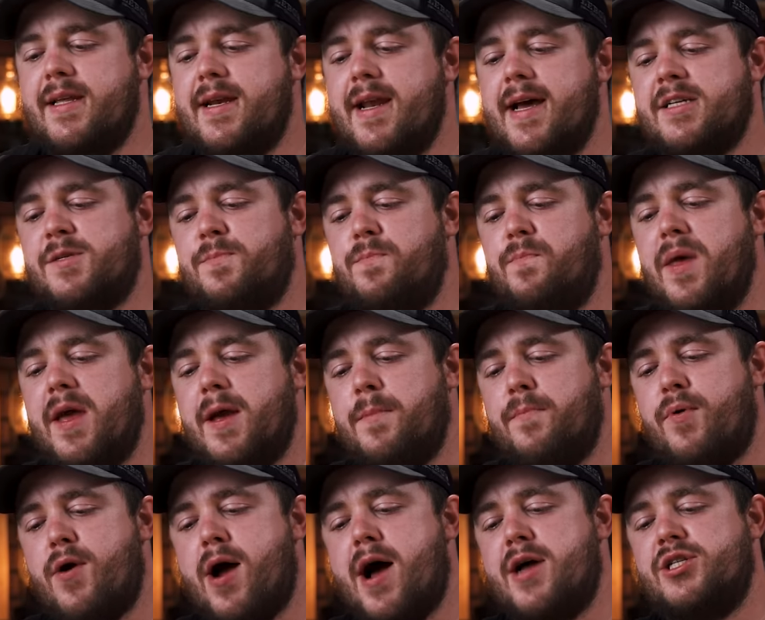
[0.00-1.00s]
the next
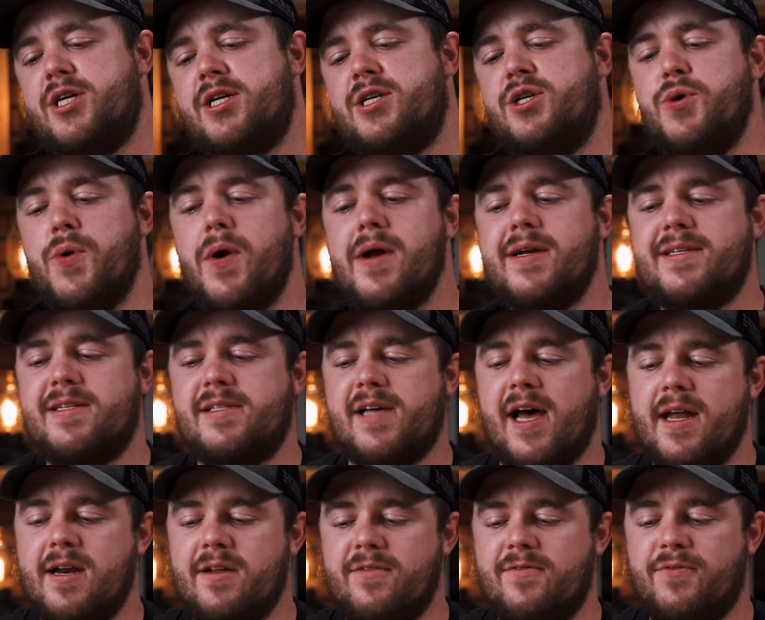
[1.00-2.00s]
big project you're
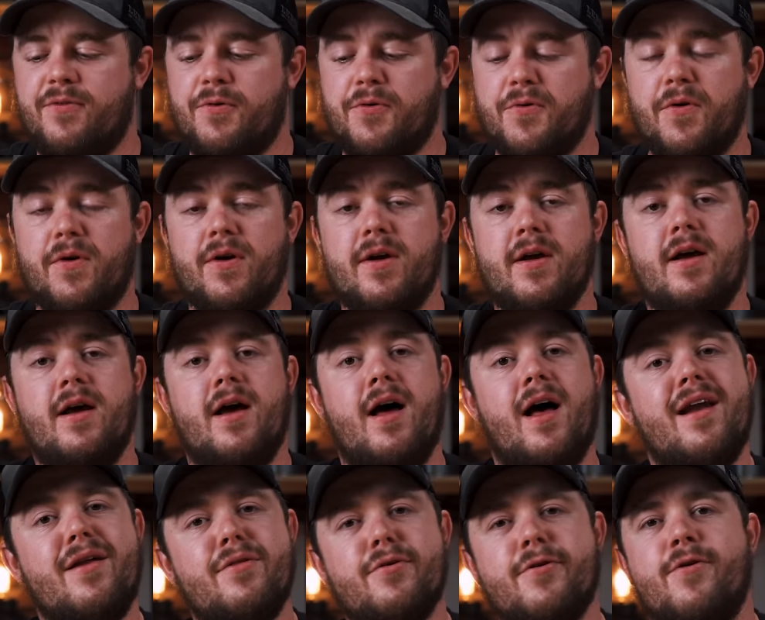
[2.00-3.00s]
excited for?
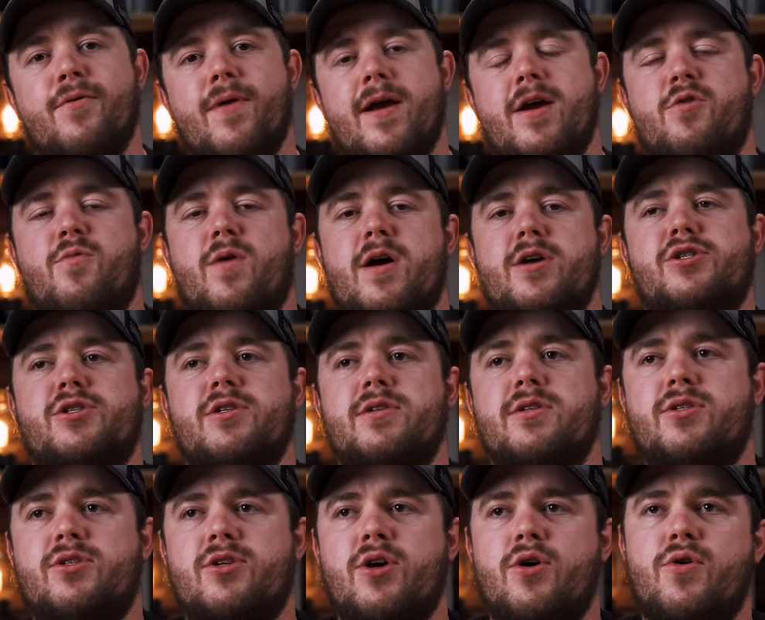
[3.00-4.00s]
Another great
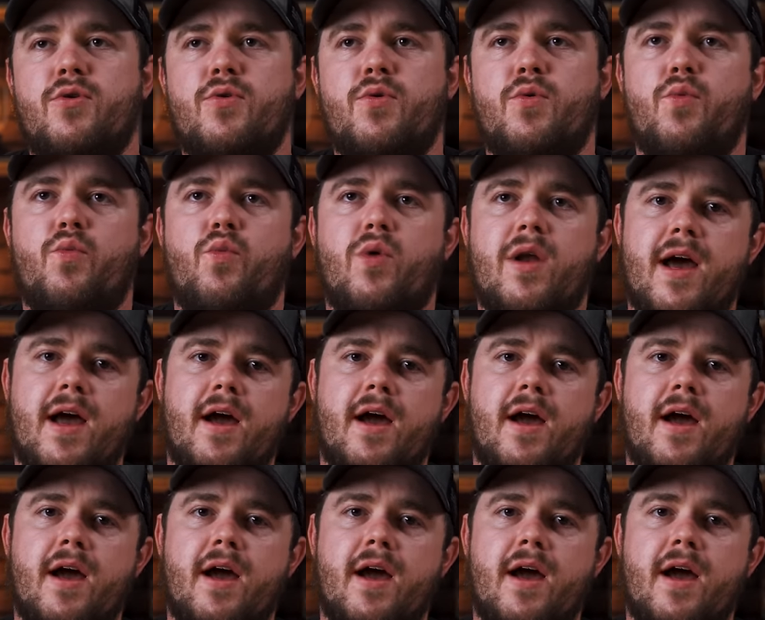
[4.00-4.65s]
question. So when